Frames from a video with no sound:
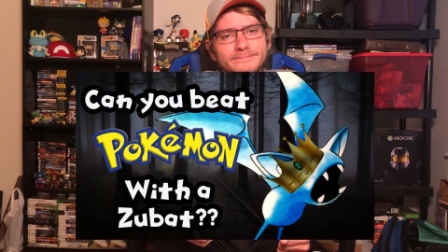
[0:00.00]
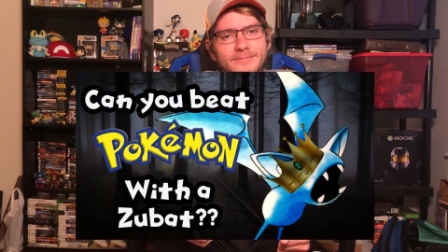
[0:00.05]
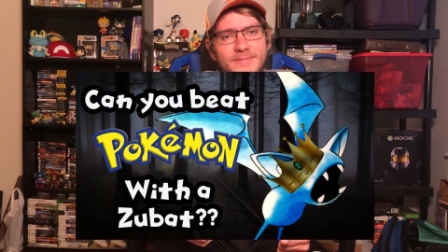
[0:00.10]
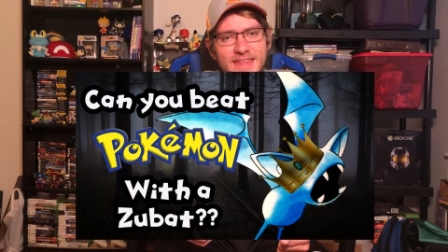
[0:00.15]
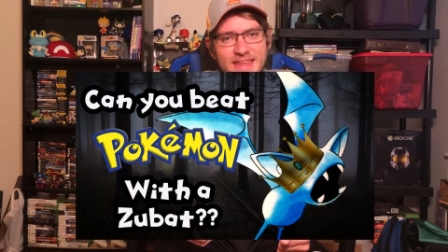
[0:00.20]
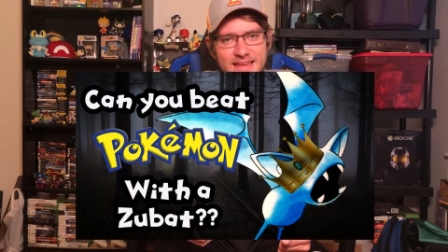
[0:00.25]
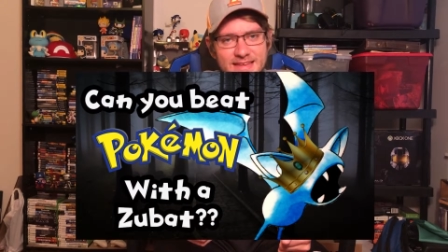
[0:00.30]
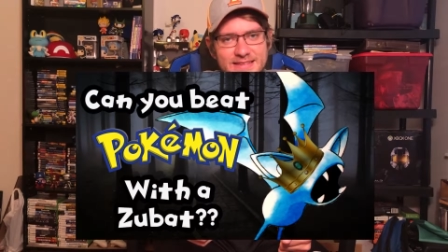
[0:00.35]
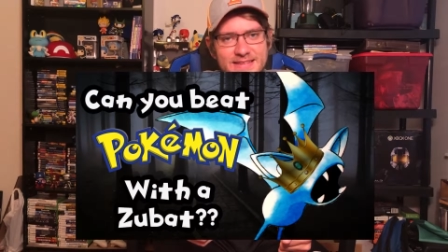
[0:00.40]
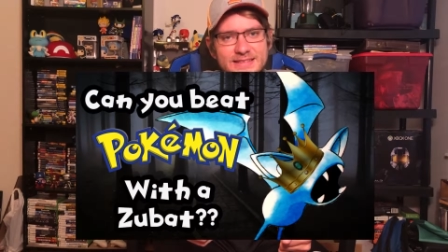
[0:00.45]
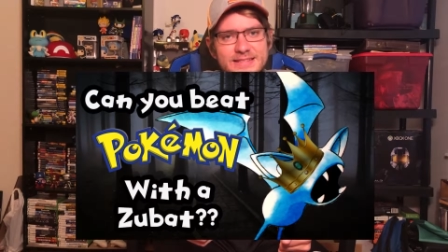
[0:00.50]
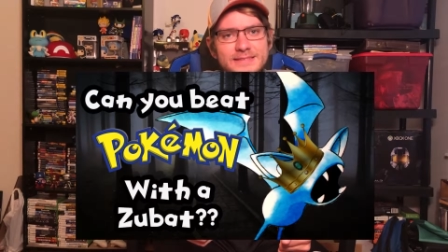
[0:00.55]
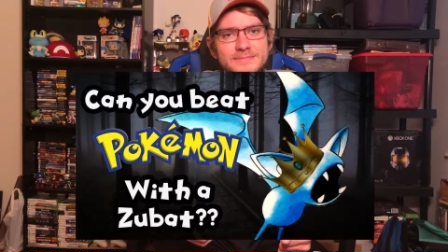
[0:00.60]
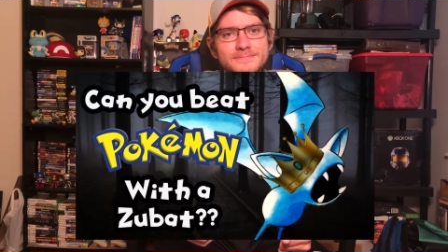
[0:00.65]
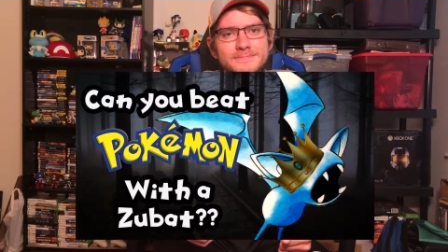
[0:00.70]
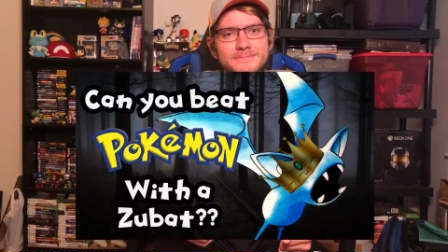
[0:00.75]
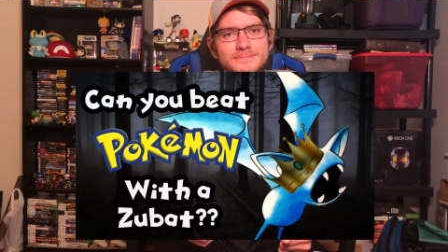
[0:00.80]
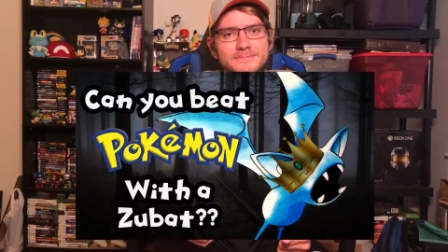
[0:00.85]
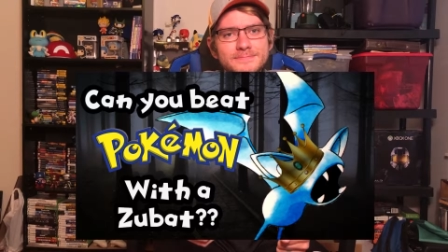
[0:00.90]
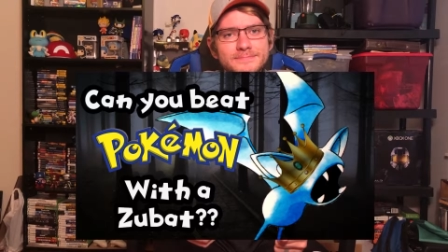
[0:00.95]
Yes.
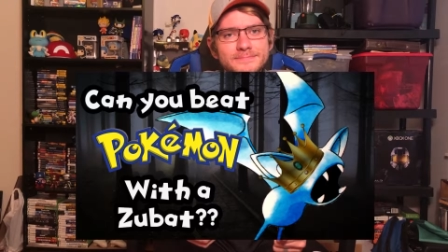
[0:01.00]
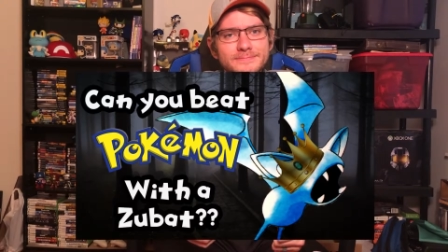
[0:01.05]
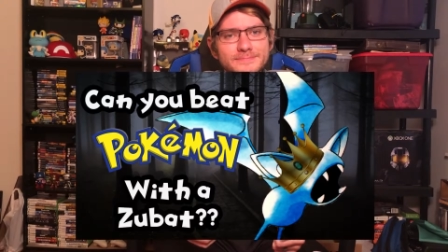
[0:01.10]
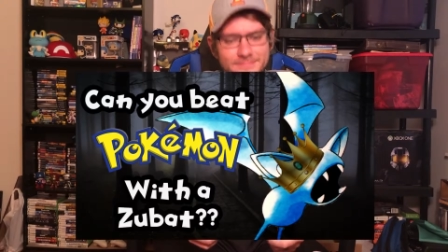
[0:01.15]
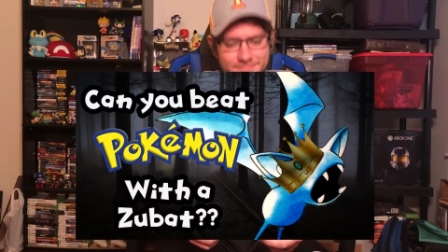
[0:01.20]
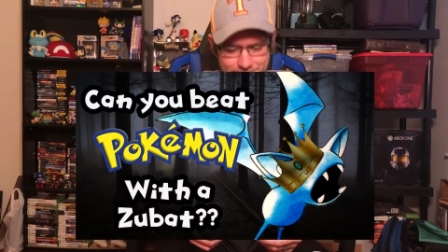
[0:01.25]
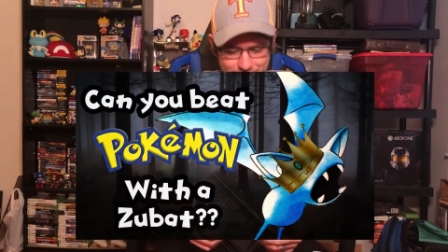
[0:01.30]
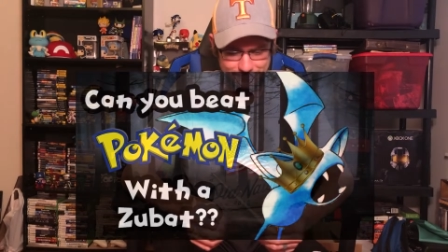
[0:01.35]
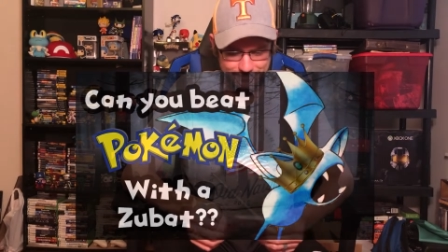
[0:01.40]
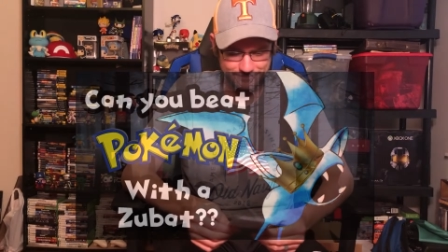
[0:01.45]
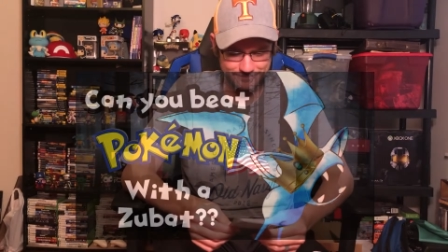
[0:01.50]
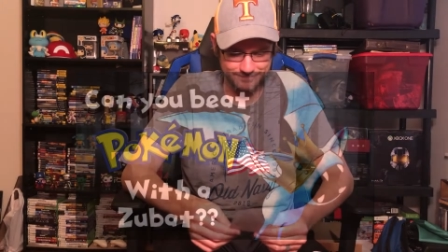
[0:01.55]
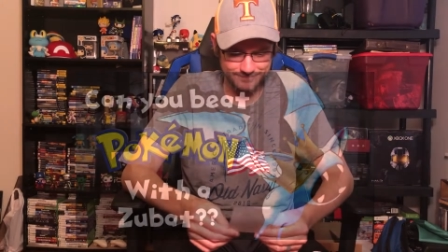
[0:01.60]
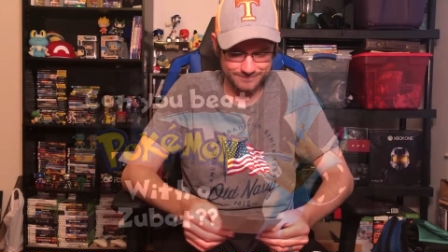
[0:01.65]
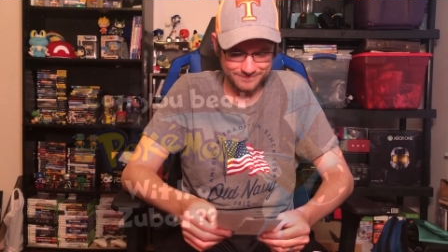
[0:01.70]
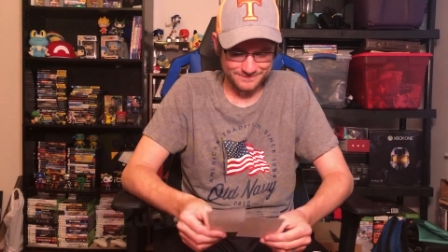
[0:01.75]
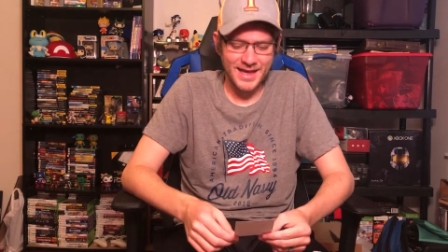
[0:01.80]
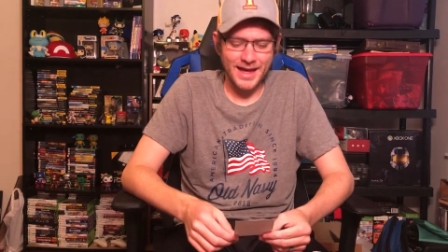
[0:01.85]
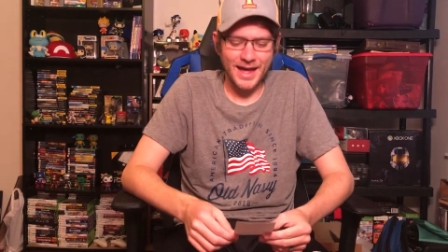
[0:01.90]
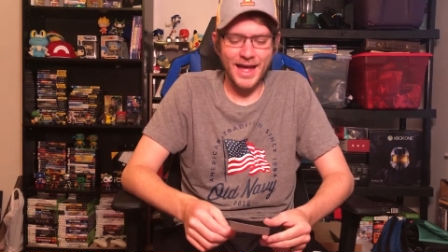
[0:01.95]

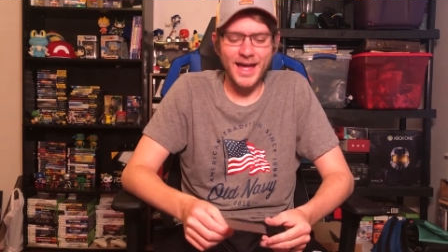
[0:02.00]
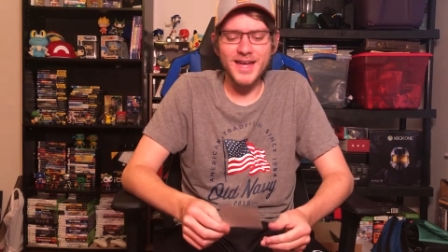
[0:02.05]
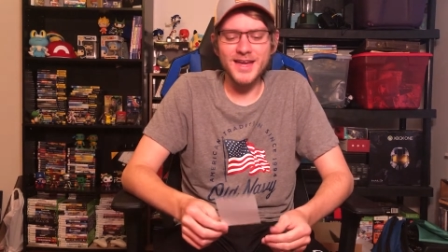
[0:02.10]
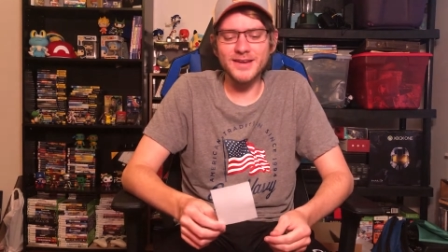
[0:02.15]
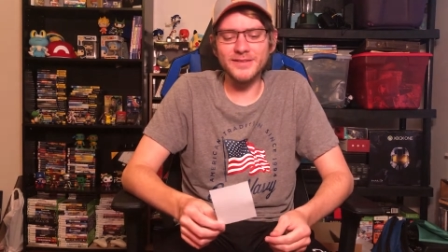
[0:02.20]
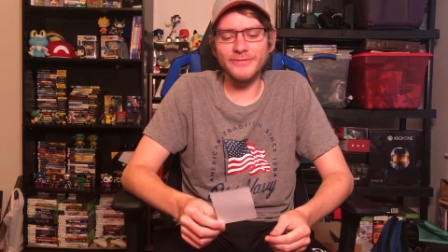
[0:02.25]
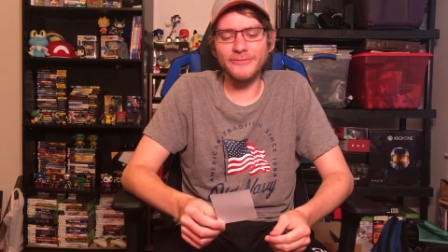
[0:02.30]
And